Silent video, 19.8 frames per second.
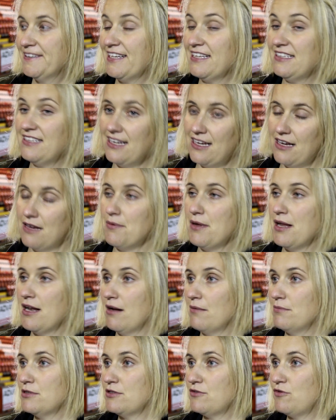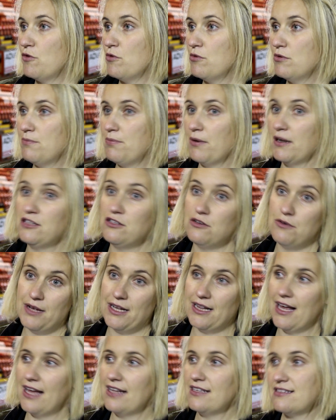They did commit numbers forward. By
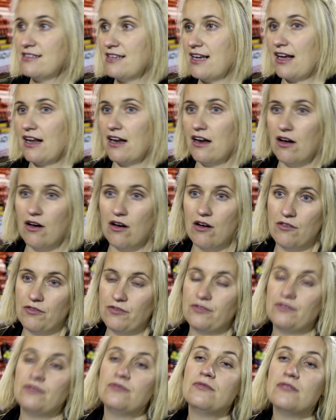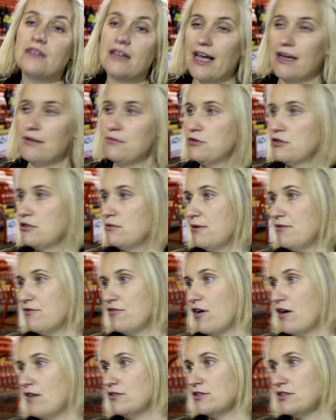doing that in the second half, the game should have
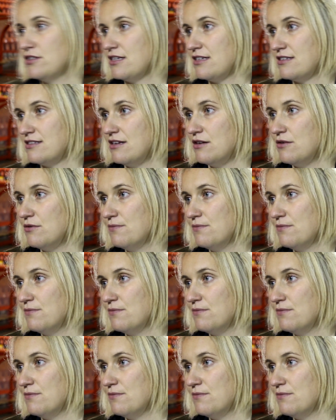been 5 or 6-0.